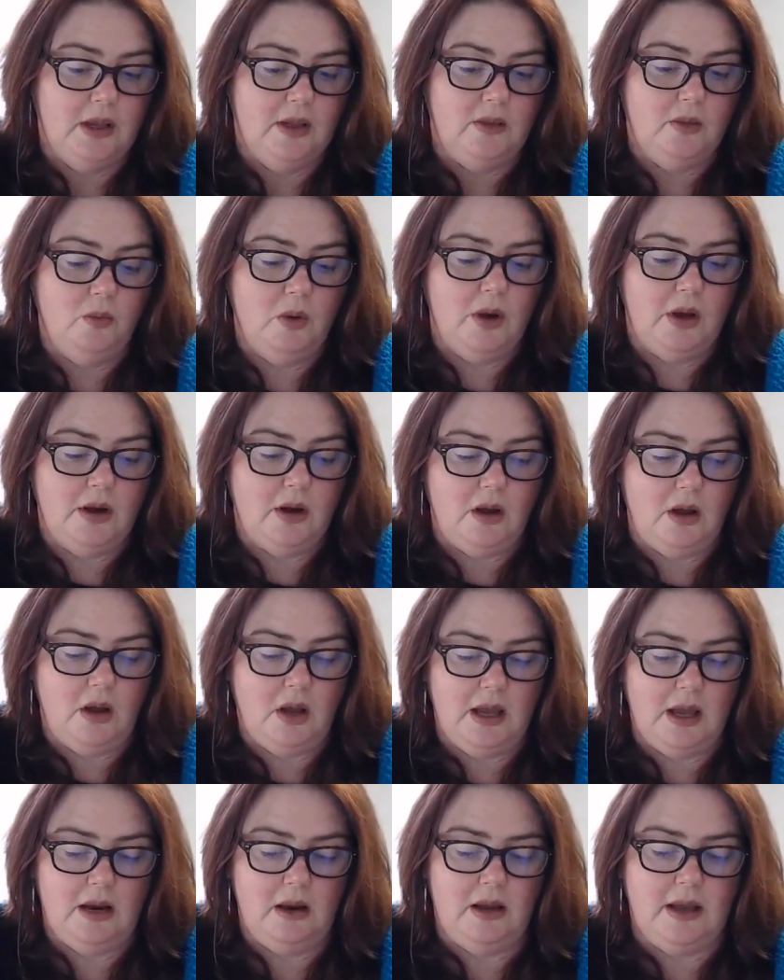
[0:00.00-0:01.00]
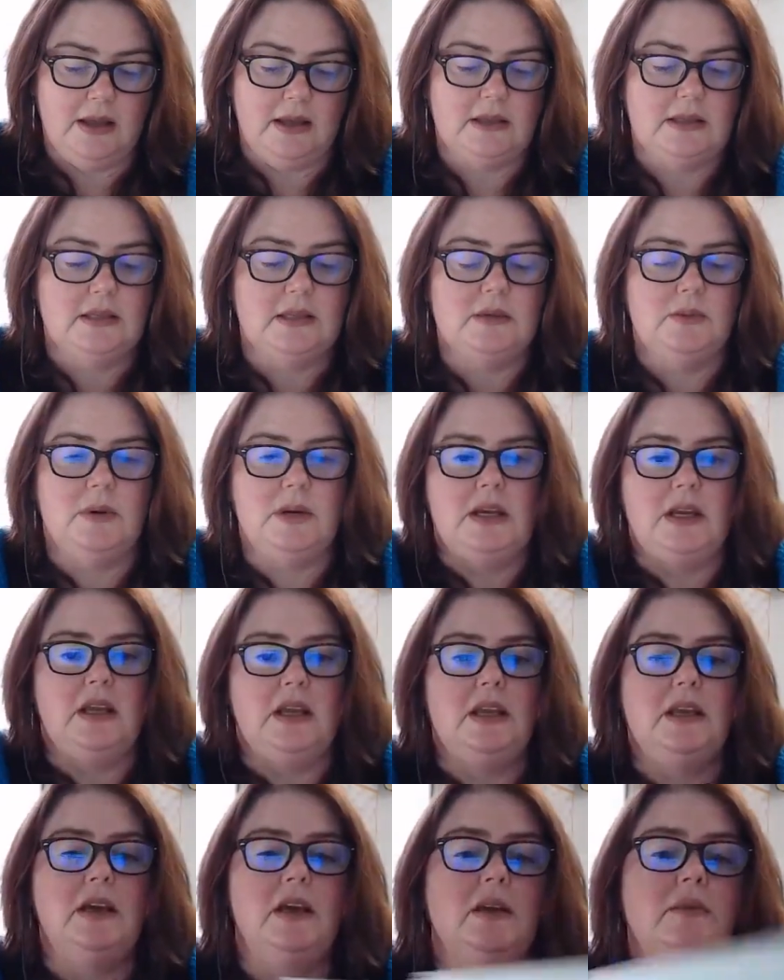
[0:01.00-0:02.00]
The one I like is this one here,
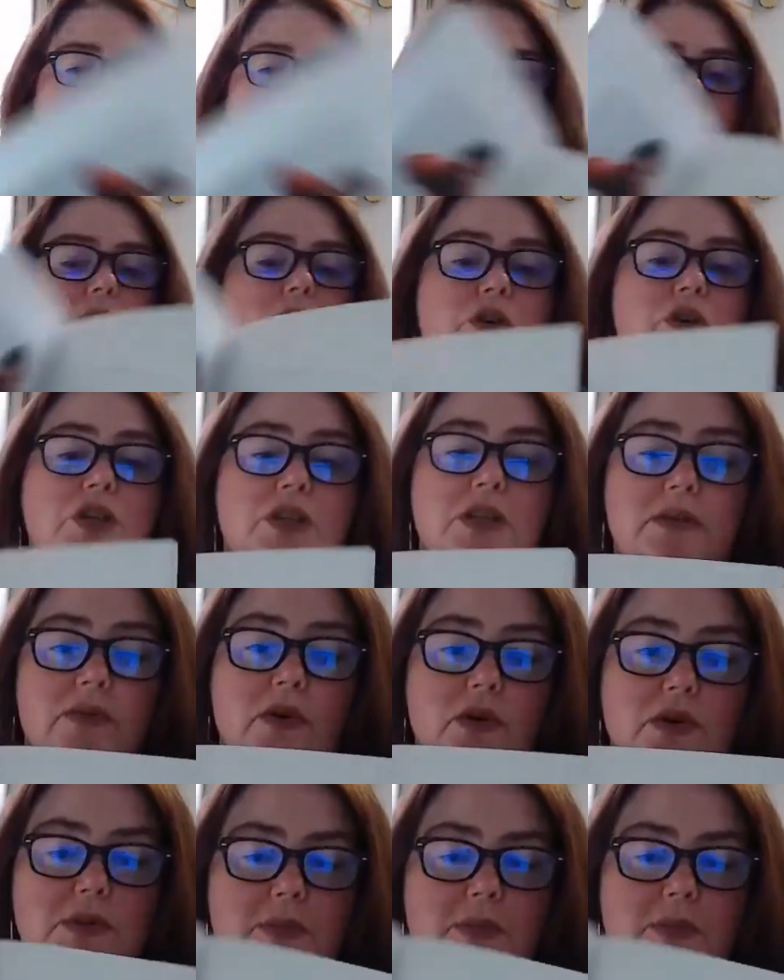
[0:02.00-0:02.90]
yeah, which is Fox